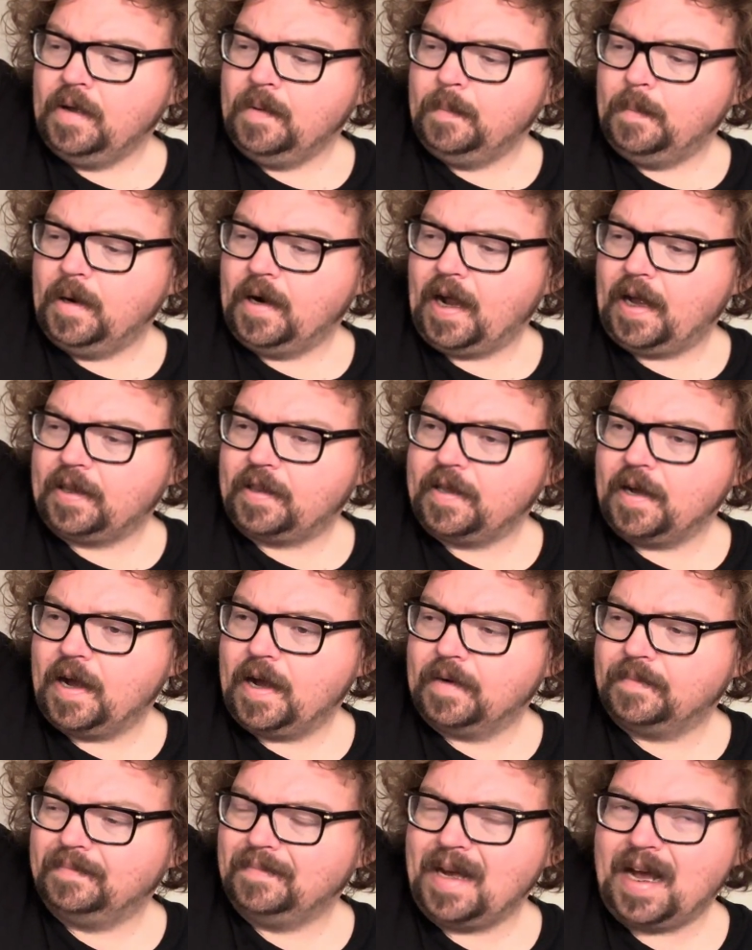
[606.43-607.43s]
But I
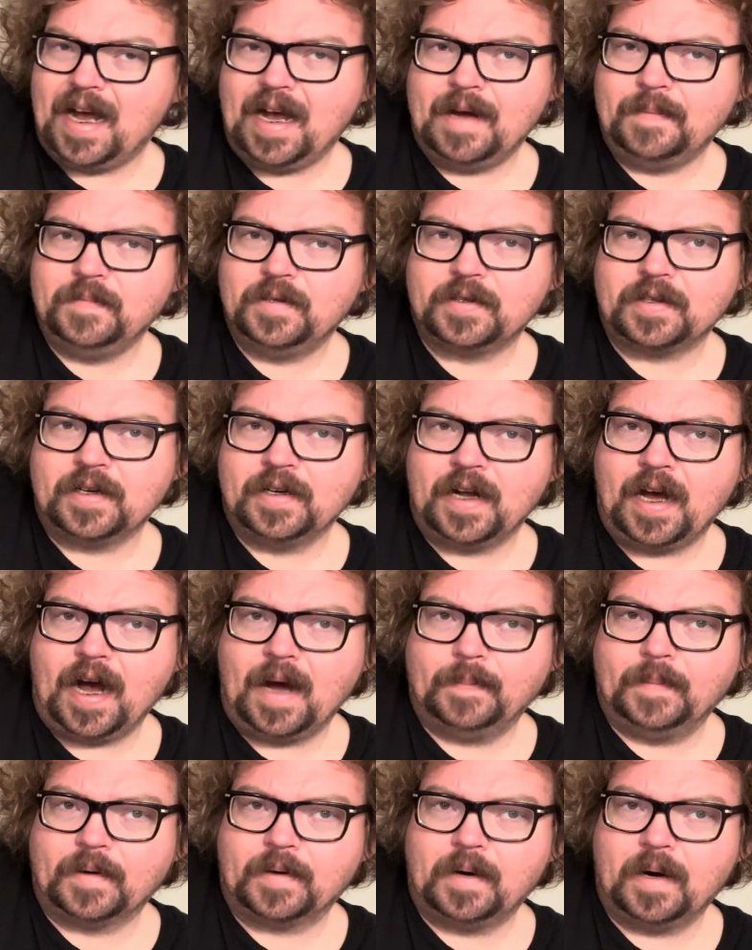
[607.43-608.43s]
thought, I'm just gonna
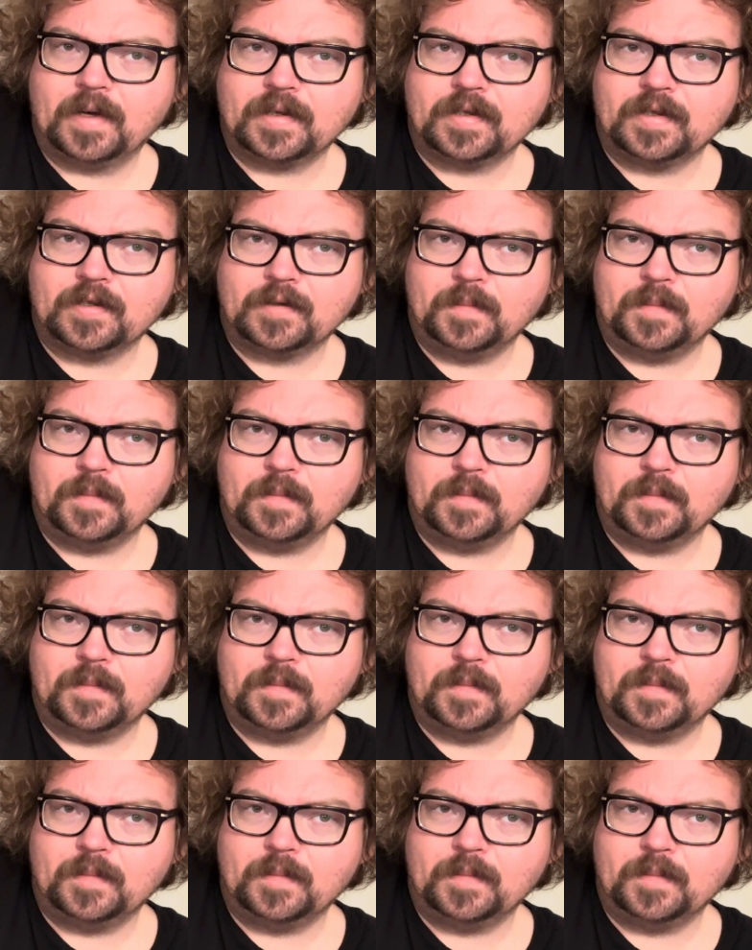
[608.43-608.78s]
hop across this